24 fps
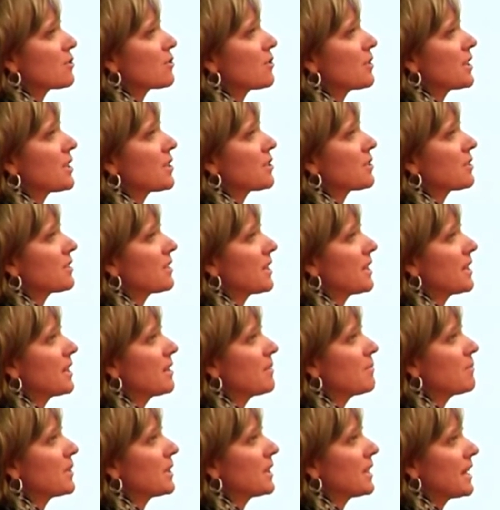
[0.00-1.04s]

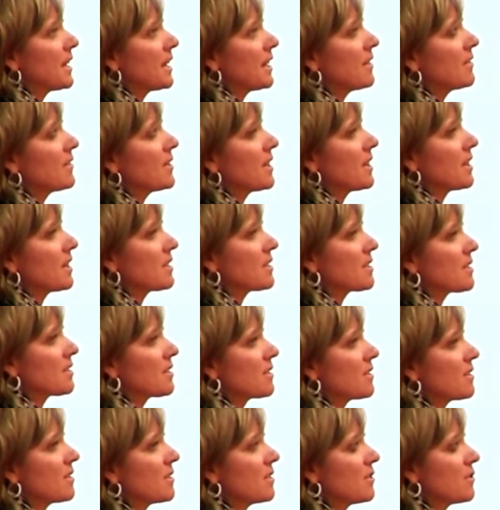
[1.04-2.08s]
traditionally believed that it's
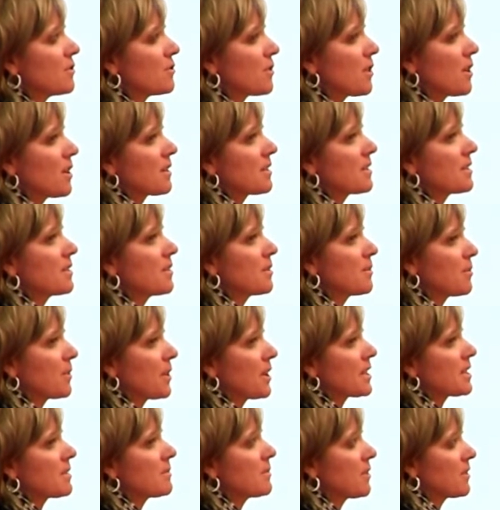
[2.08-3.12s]
the drugs in the
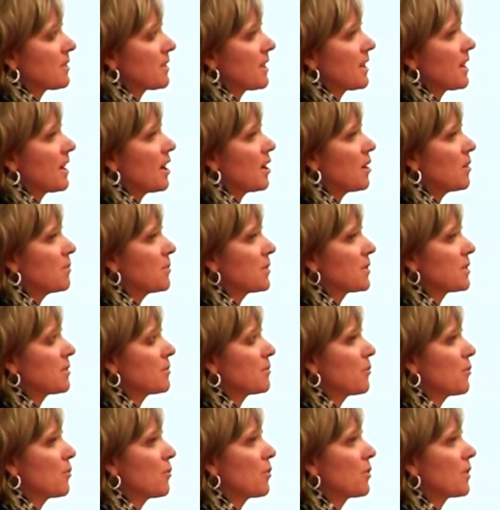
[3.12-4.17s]
breast milk that help, but the
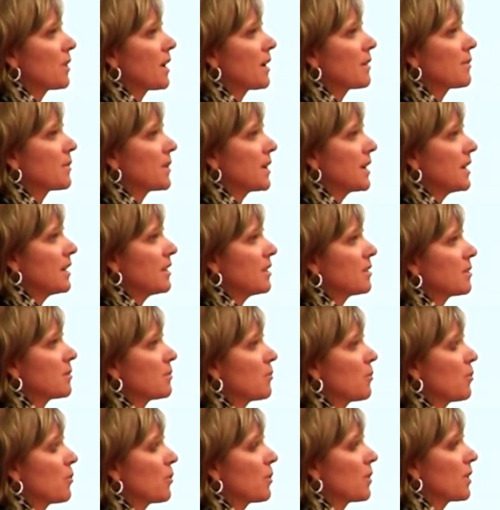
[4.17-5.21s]
more I read and the
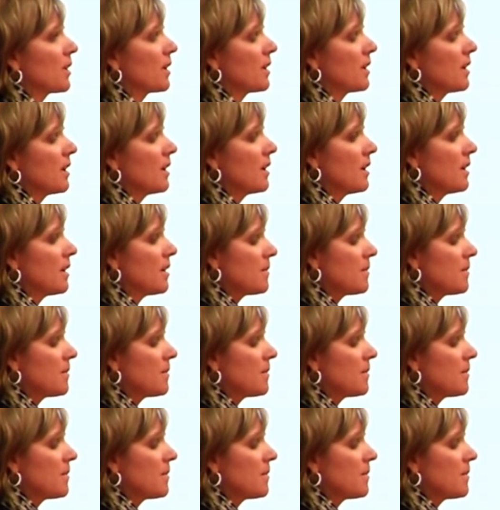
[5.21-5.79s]
more